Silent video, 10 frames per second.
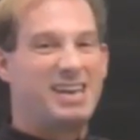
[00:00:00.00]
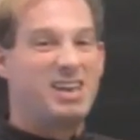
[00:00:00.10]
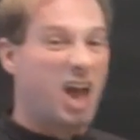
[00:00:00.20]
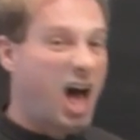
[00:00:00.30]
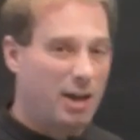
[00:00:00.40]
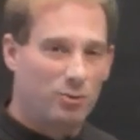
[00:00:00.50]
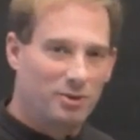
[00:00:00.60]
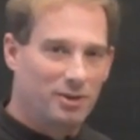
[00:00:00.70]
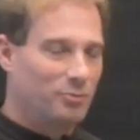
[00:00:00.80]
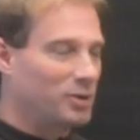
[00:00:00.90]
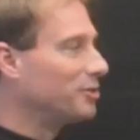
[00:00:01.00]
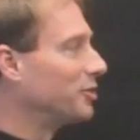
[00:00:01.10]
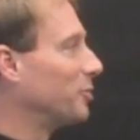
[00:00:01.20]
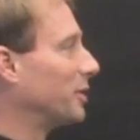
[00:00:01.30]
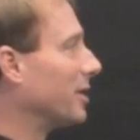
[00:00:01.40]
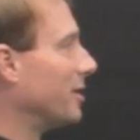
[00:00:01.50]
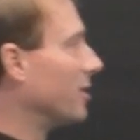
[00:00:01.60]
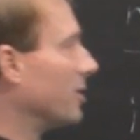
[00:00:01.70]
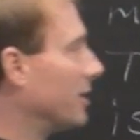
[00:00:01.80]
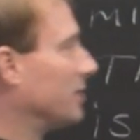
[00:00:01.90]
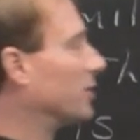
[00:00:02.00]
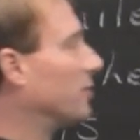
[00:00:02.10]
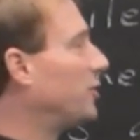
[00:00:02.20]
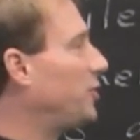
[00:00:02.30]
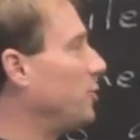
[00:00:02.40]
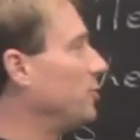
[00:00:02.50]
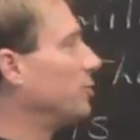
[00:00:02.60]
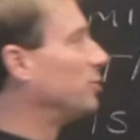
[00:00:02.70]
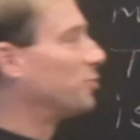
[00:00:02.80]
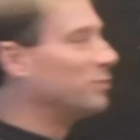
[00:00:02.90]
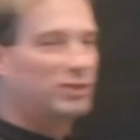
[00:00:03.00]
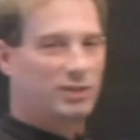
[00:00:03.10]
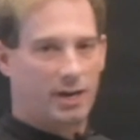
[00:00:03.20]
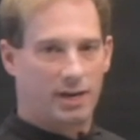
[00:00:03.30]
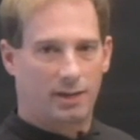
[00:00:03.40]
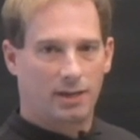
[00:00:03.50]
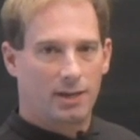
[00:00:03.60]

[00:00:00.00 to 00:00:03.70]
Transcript: not what we are doing here. It is a huge mistake.